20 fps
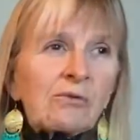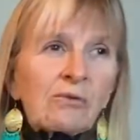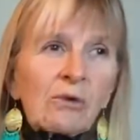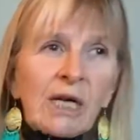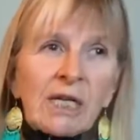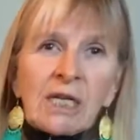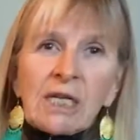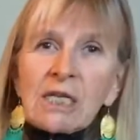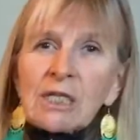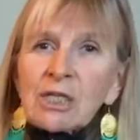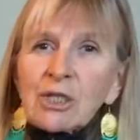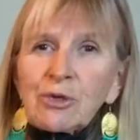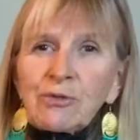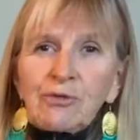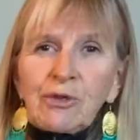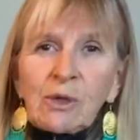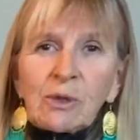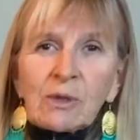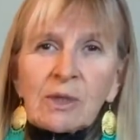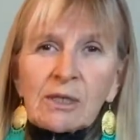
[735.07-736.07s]
running, she
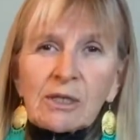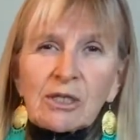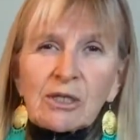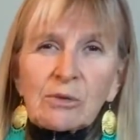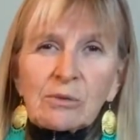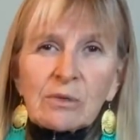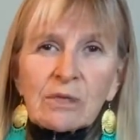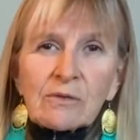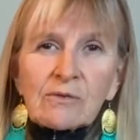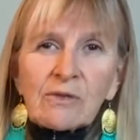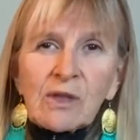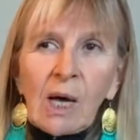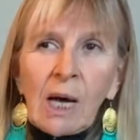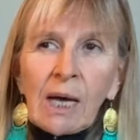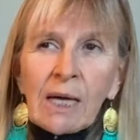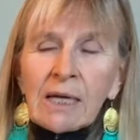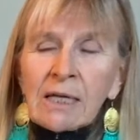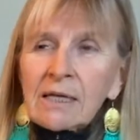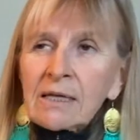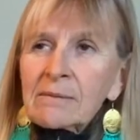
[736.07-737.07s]
felt like she was
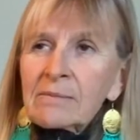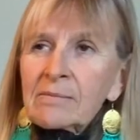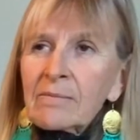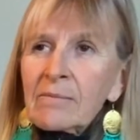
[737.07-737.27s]
flying.